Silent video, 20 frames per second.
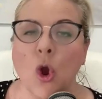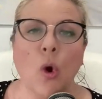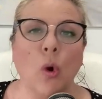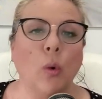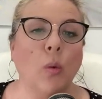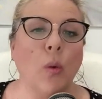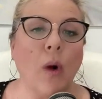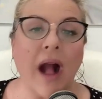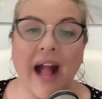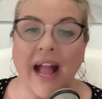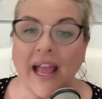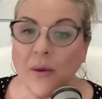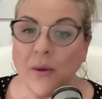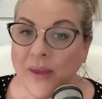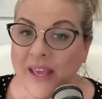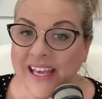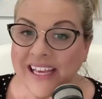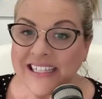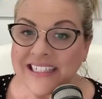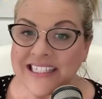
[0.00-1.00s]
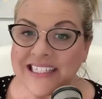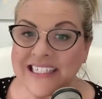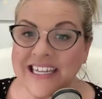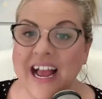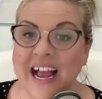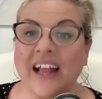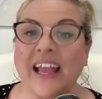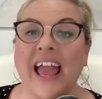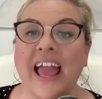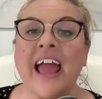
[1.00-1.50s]
why we get
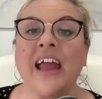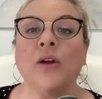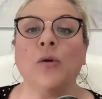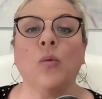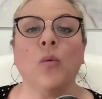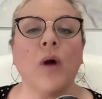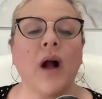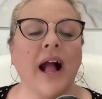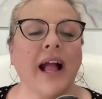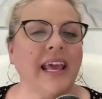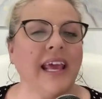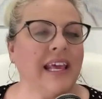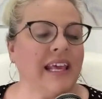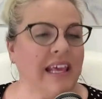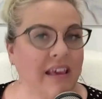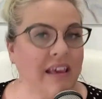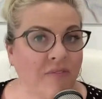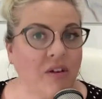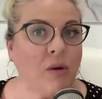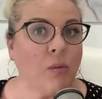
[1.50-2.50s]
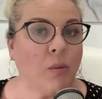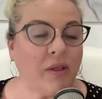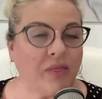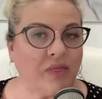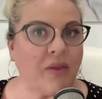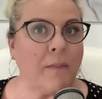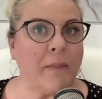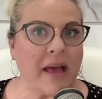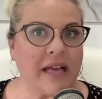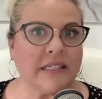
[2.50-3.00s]
stuck, and why, even with
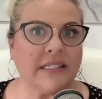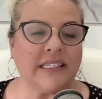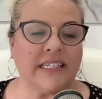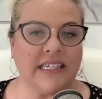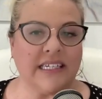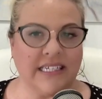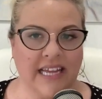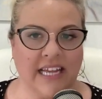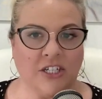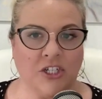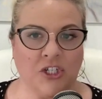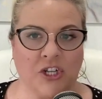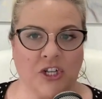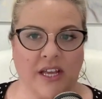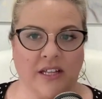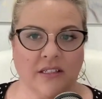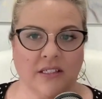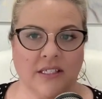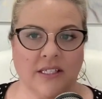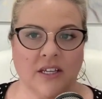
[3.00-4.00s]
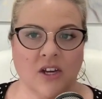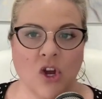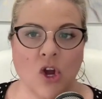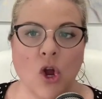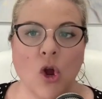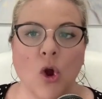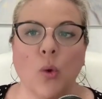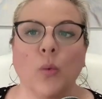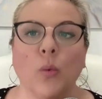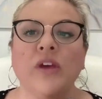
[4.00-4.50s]
the best intentions,
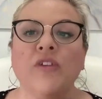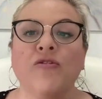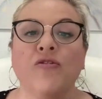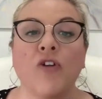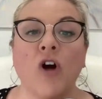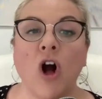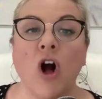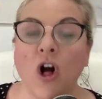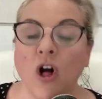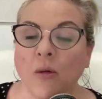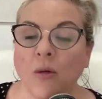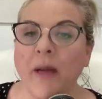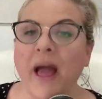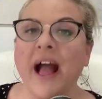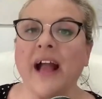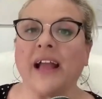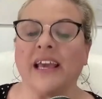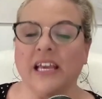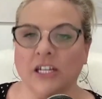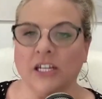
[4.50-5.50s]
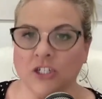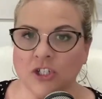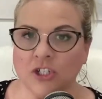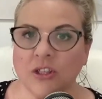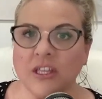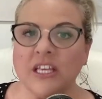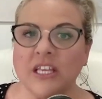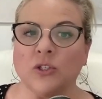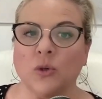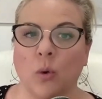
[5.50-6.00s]
we fall back into
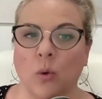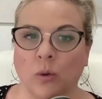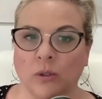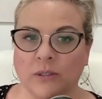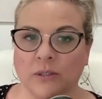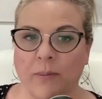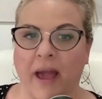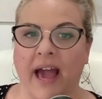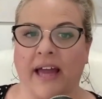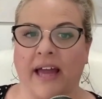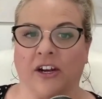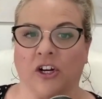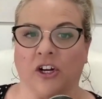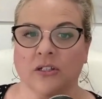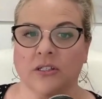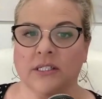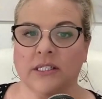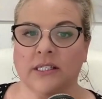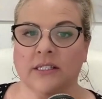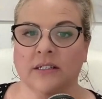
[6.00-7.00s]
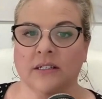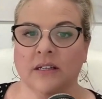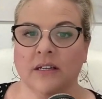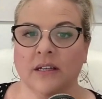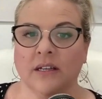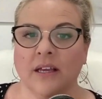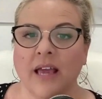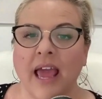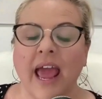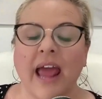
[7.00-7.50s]
these old patterns.
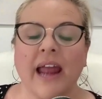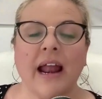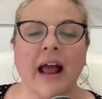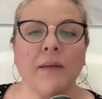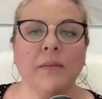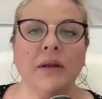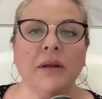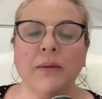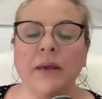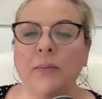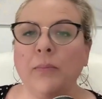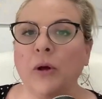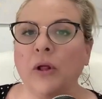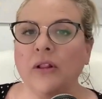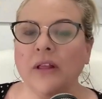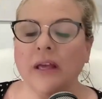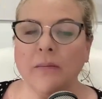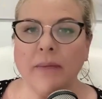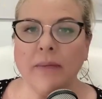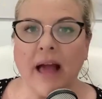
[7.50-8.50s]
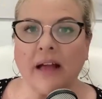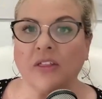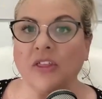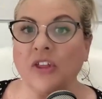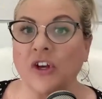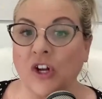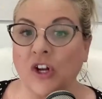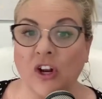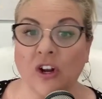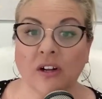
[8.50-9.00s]
And I'm going to be pulling back
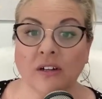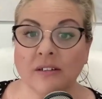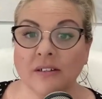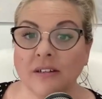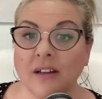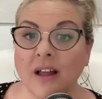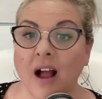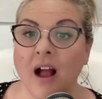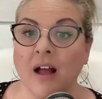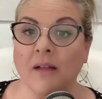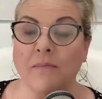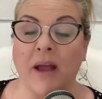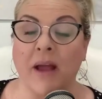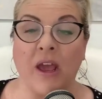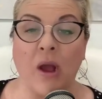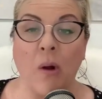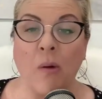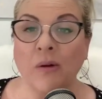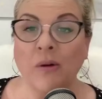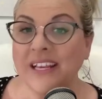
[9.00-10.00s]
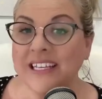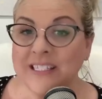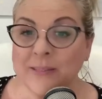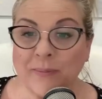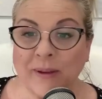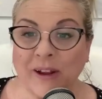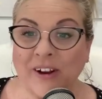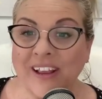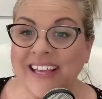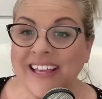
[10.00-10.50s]
the curtain on my own
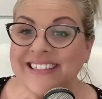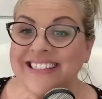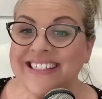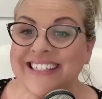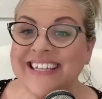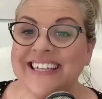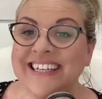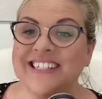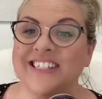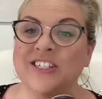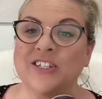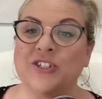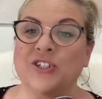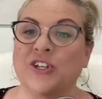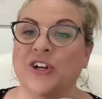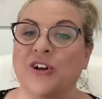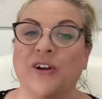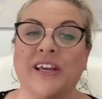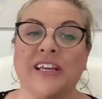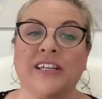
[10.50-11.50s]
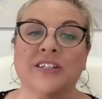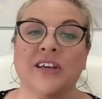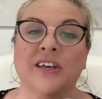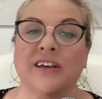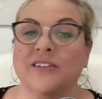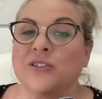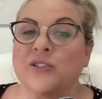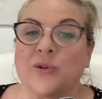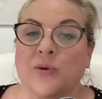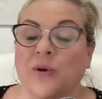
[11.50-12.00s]
experiences, sharing
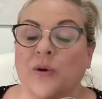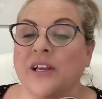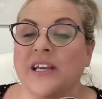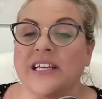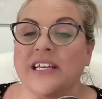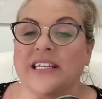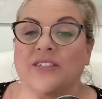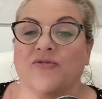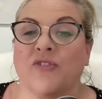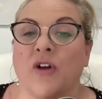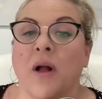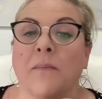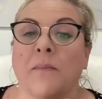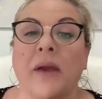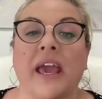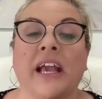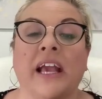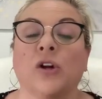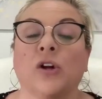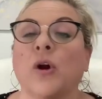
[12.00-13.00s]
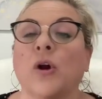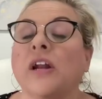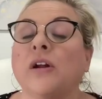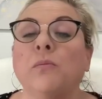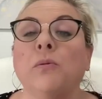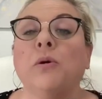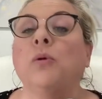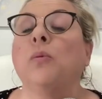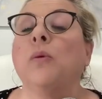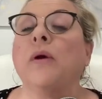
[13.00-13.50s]
stories from
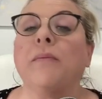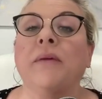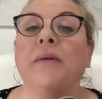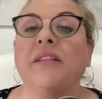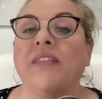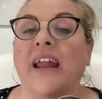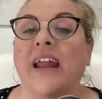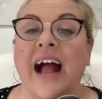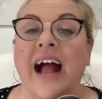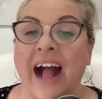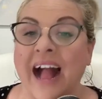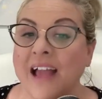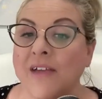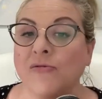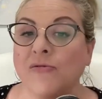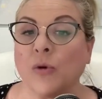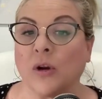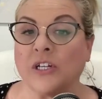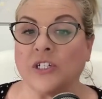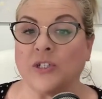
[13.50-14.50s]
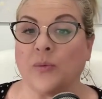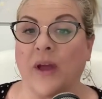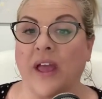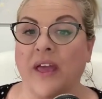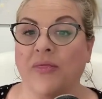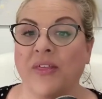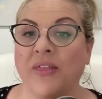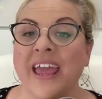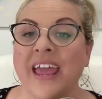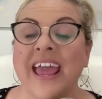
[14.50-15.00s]
incredible women that I've worked with,